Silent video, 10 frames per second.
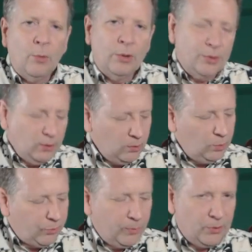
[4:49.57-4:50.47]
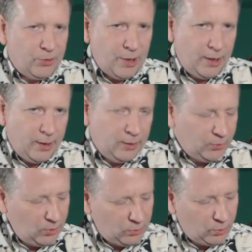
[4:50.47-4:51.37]
One thing you can do from this 9,
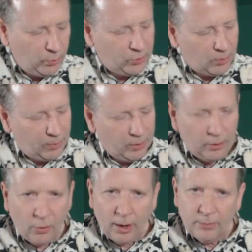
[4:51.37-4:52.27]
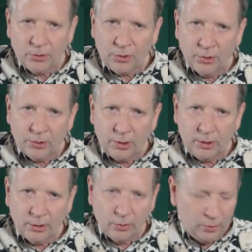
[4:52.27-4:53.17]
it's easy to reach up here and grab this
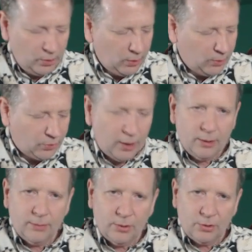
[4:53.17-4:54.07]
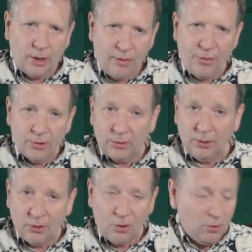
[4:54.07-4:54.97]
13 over here. It's not a
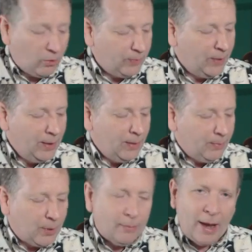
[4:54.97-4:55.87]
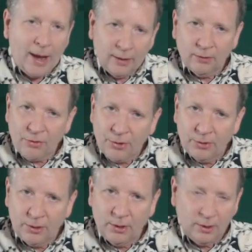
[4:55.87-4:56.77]
13 chord, but I'm adding a
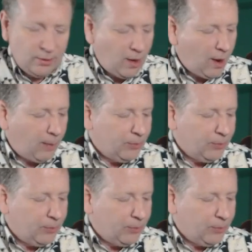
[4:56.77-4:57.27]
13 on top.